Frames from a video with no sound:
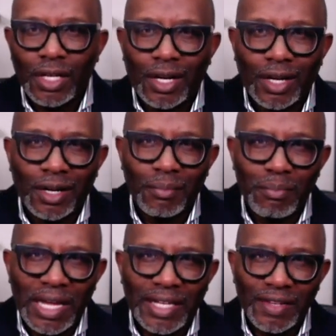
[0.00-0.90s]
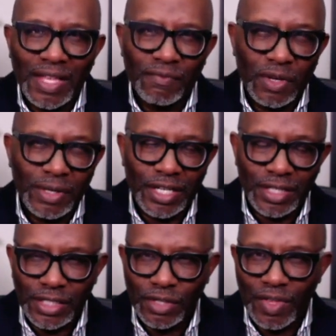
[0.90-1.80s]
uh, making that very
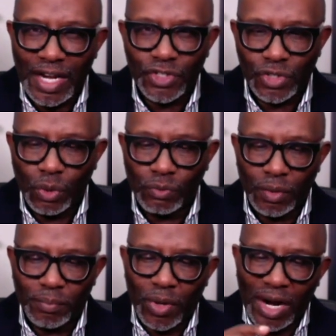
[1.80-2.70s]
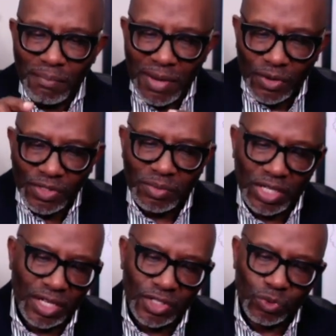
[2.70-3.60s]
clear that it's over, primarily
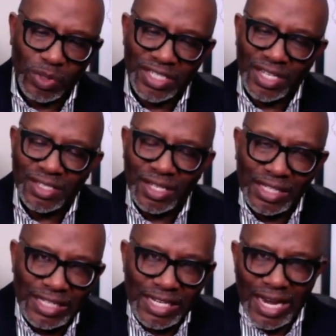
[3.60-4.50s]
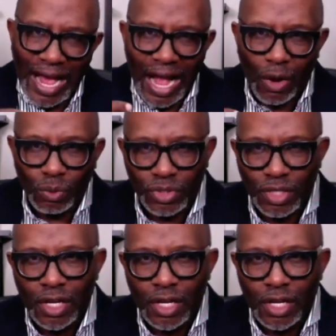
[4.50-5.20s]
because we tend to lean out